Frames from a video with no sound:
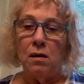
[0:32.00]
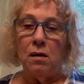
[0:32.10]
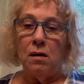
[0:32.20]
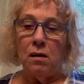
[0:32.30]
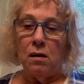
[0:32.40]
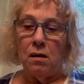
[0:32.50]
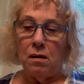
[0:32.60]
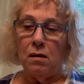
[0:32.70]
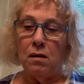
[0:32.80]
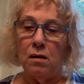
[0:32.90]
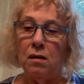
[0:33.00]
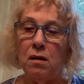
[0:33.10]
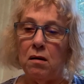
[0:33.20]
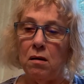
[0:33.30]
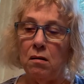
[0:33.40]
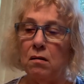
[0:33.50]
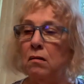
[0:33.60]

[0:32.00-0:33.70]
Nothing is said.